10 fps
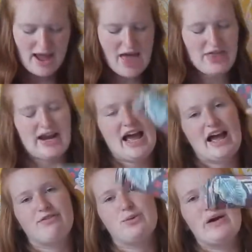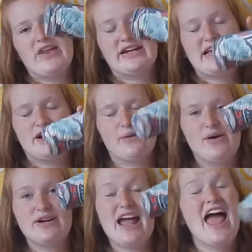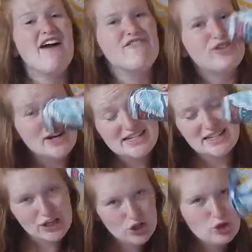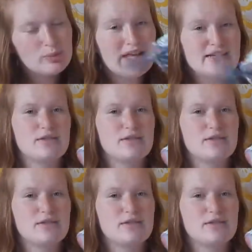And then I have the one that I take around every single place.